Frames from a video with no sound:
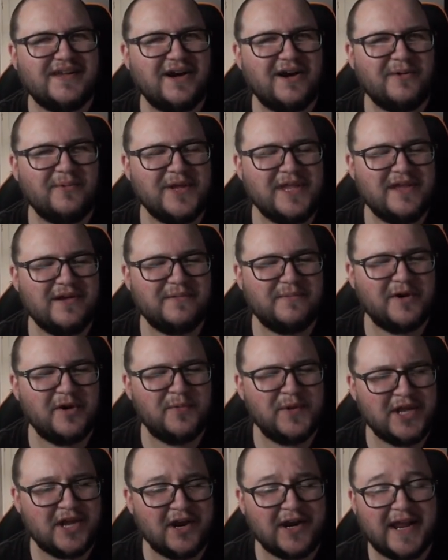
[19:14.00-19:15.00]
Are we
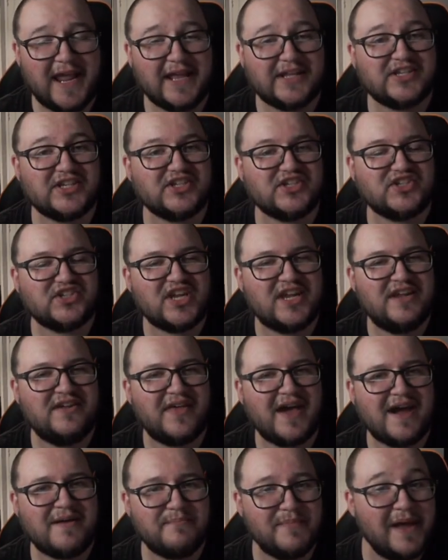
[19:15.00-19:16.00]
are we going to get to see
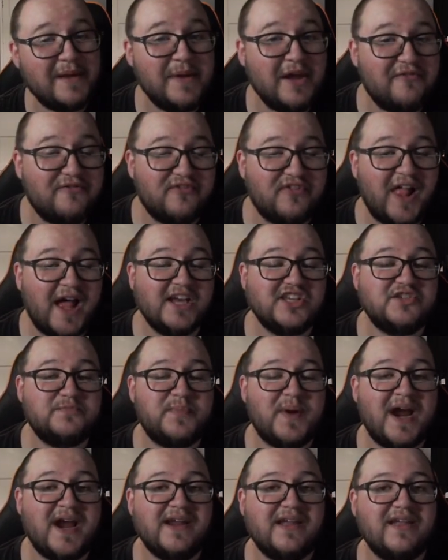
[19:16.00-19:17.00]
that? Maybe a
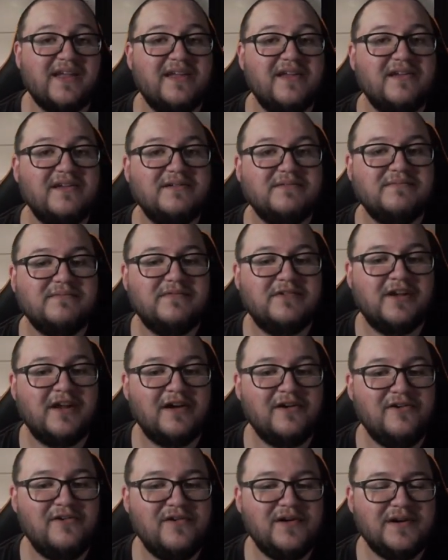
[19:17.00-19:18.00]
flashback?
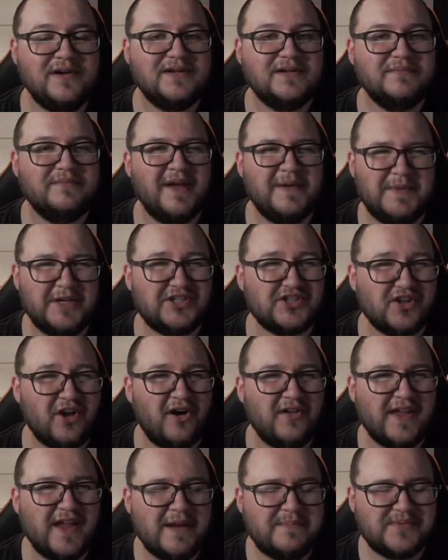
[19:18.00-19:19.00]
No. Maybe
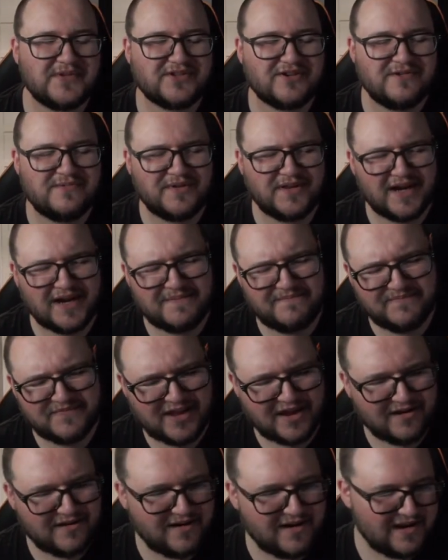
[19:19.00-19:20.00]
start the episode with that?
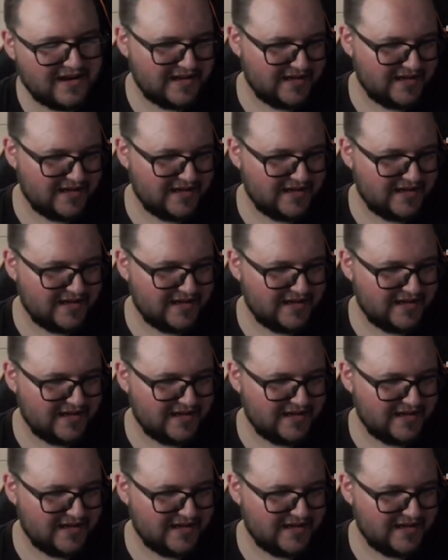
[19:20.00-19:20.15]
No.